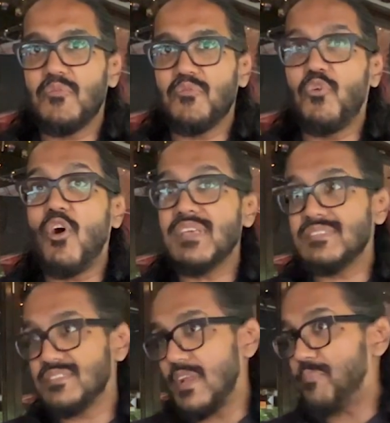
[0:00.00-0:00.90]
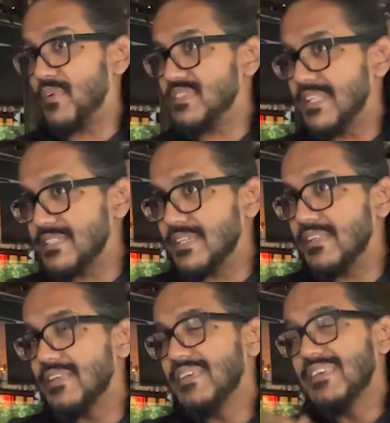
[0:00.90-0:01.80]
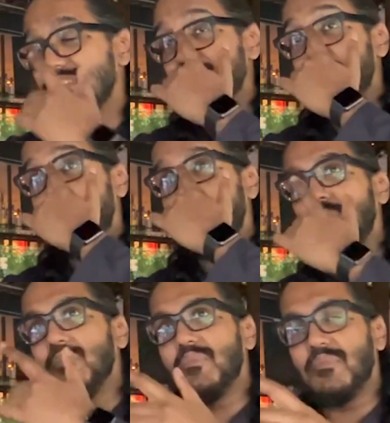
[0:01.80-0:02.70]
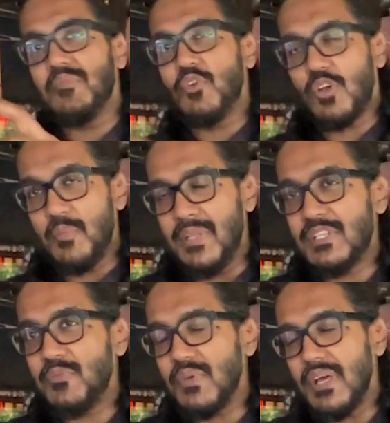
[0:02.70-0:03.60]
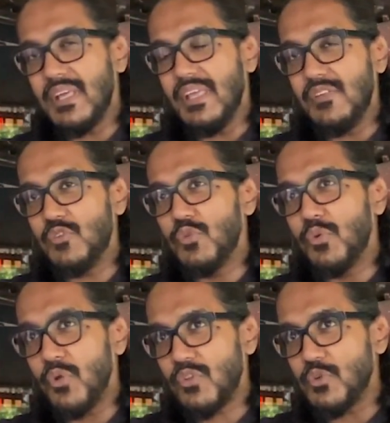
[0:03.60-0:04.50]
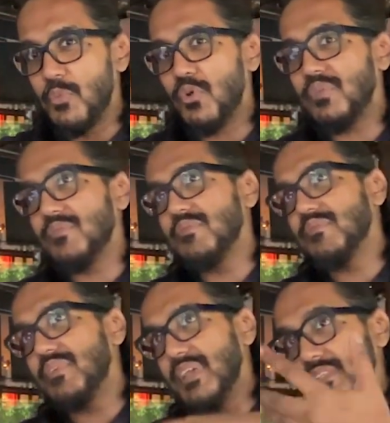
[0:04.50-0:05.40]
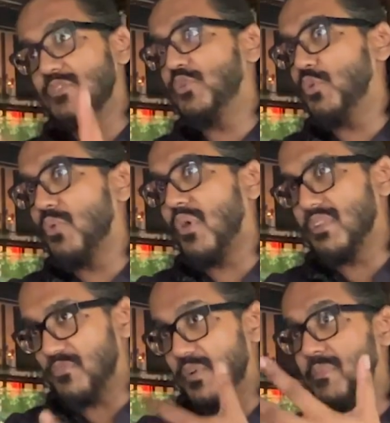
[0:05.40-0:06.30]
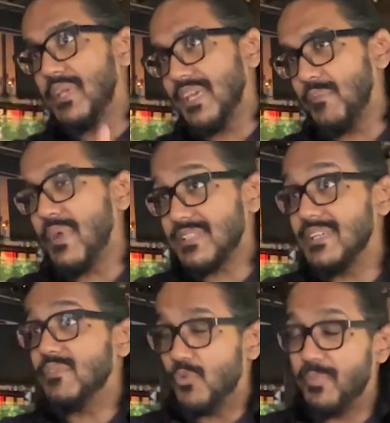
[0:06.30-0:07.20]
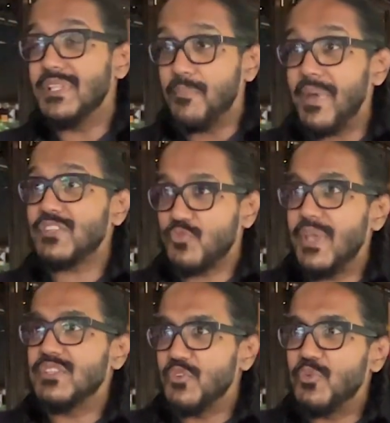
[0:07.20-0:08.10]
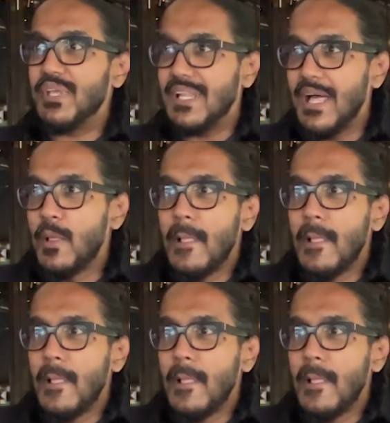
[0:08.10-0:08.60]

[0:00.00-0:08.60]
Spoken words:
voice represented, so documentary in Don't Rock the Boat, interview or the filmmaking method would be the best way to do it lah.